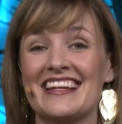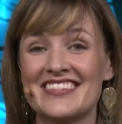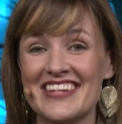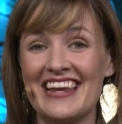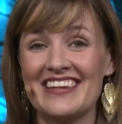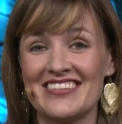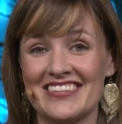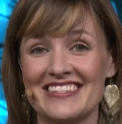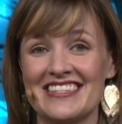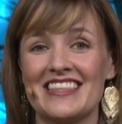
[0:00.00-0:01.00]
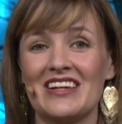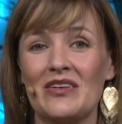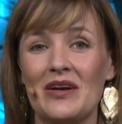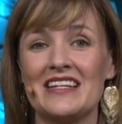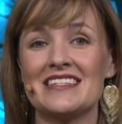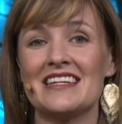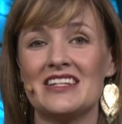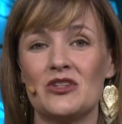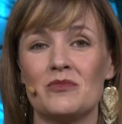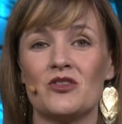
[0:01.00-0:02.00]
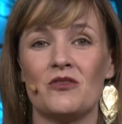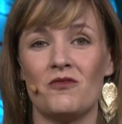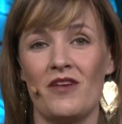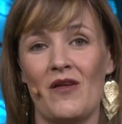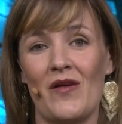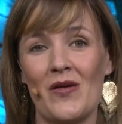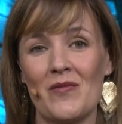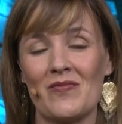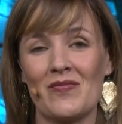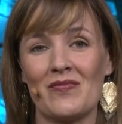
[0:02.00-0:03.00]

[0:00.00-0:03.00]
that challenges the great Egyptian pharaoh.